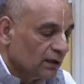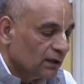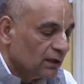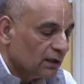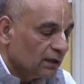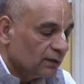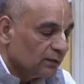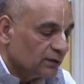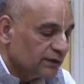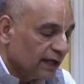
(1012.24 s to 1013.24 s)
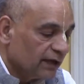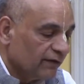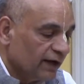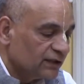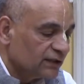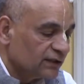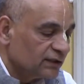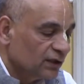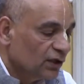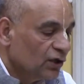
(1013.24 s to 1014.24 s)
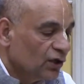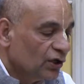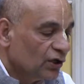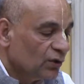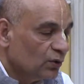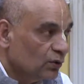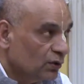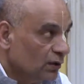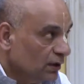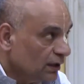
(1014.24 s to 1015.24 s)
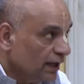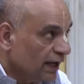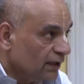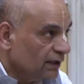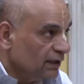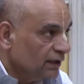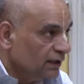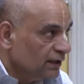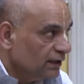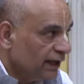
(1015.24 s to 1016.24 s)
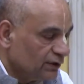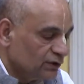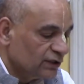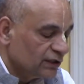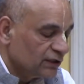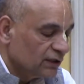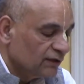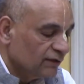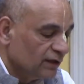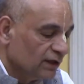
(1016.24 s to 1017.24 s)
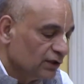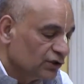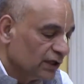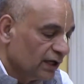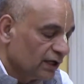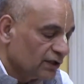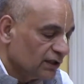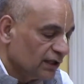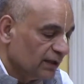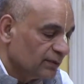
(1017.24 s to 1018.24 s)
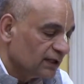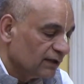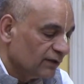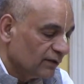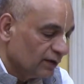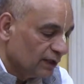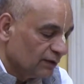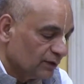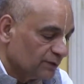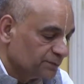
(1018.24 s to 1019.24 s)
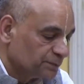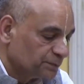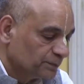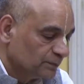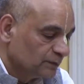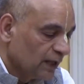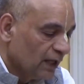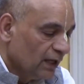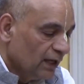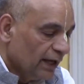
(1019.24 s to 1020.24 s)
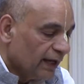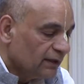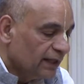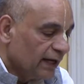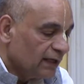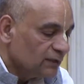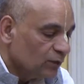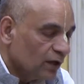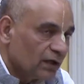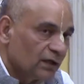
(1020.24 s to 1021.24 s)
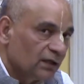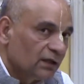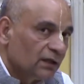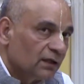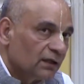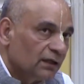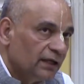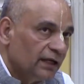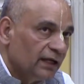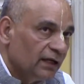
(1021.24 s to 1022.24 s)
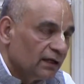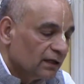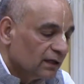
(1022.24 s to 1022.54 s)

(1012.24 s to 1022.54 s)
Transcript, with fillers: uh, sacrifices to get the association of Shri Krishna himself in Vrindavan. And that is what the